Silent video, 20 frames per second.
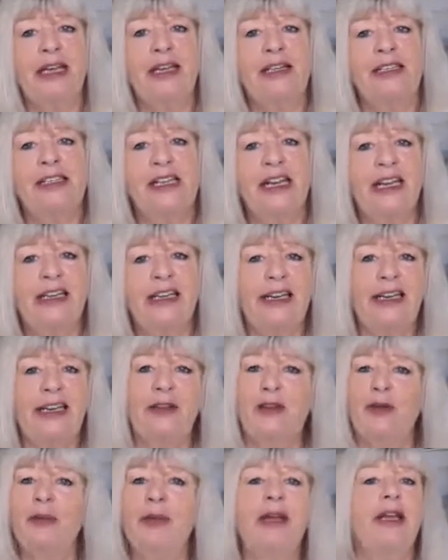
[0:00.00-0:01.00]
sadly in
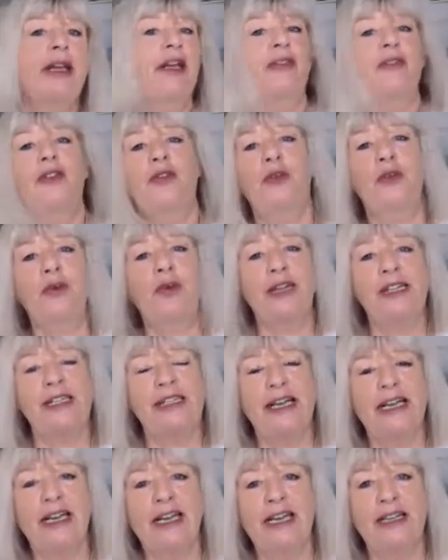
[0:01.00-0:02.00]
the middle of all this
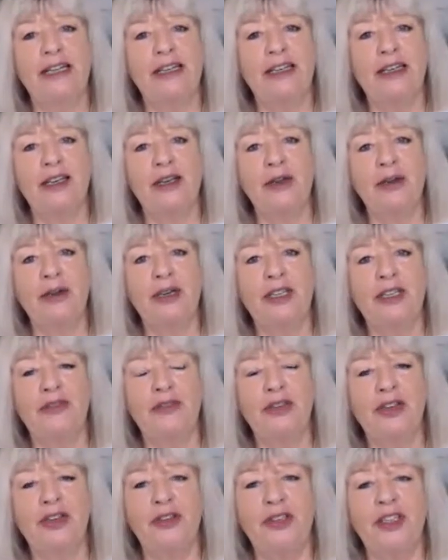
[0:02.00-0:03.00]
I had quite a
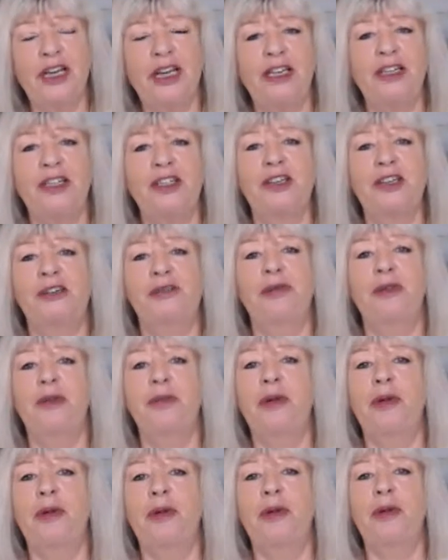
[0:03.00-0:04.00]
few challenges with
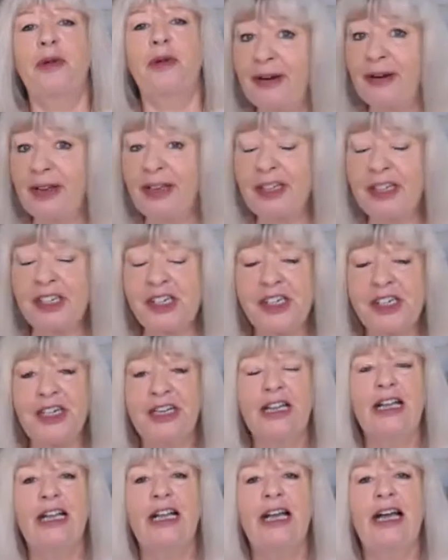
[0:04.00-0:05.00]
my marriage
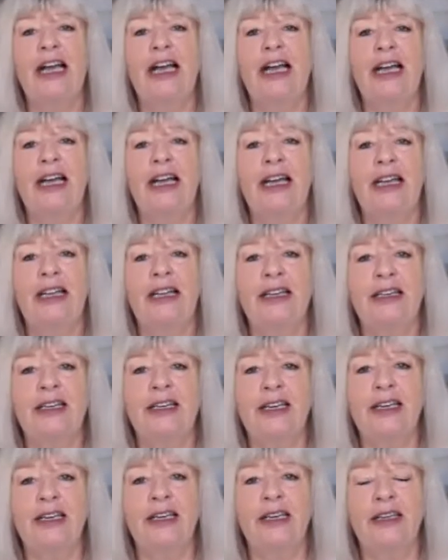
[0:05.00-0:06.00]
and
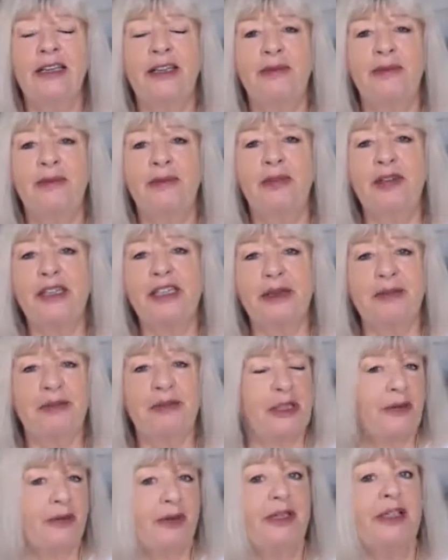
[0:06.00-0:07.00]

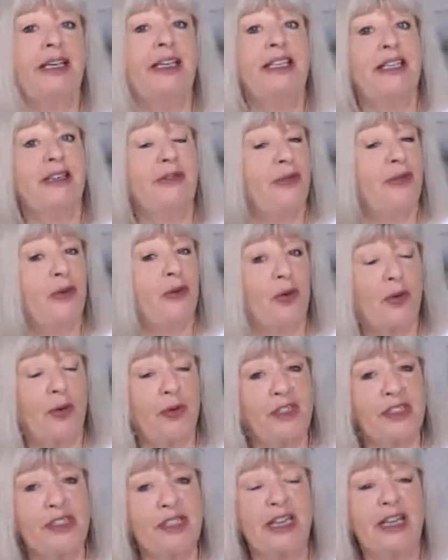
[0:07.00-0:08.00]
subsequently
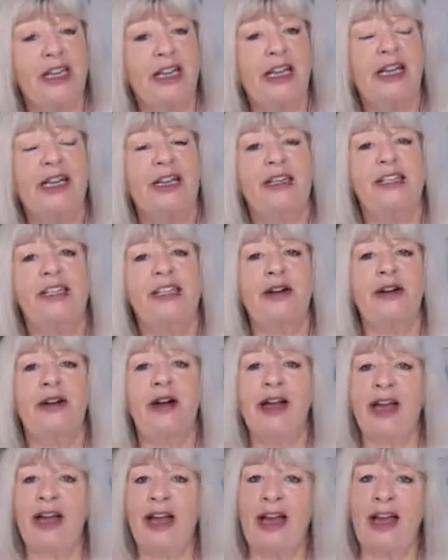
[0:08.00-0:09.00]
divorced. So
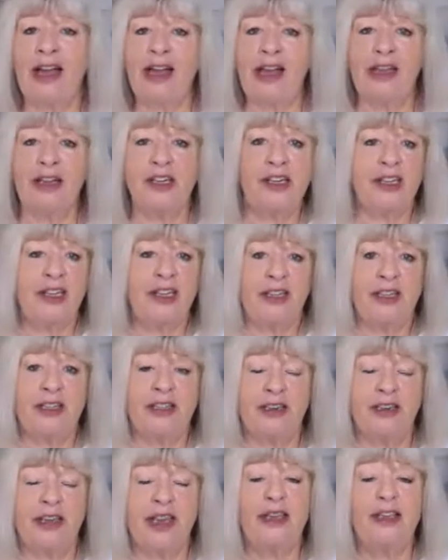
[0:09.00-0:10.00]
I actually
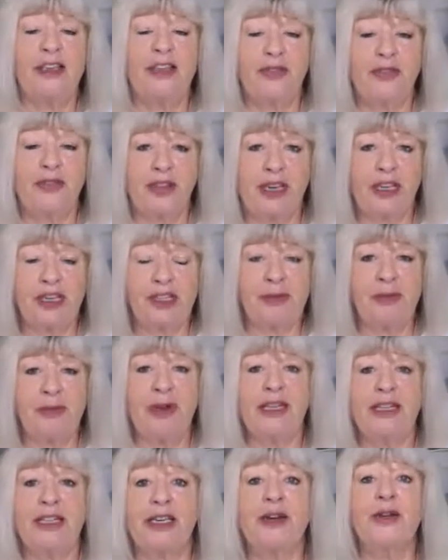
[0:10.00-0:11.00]
didn't get to finish
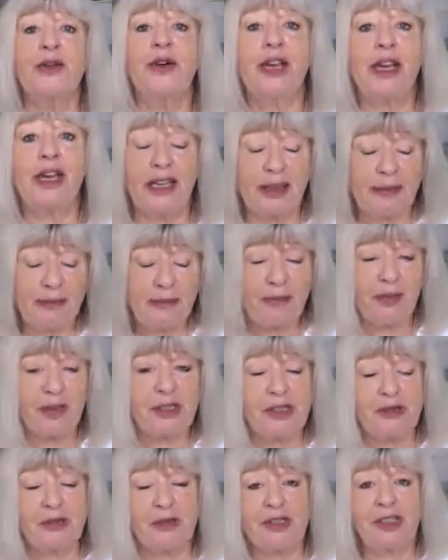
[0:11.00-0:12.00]
my degree,
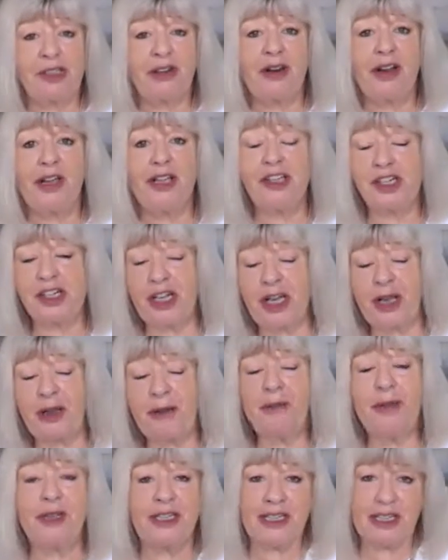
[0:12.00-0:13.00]
which was a great
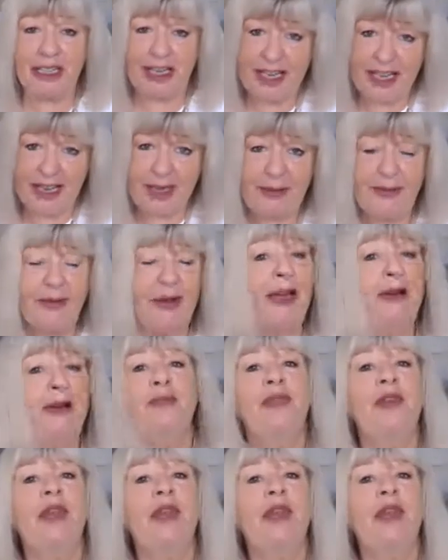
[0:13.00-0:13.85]
shame, but anyway.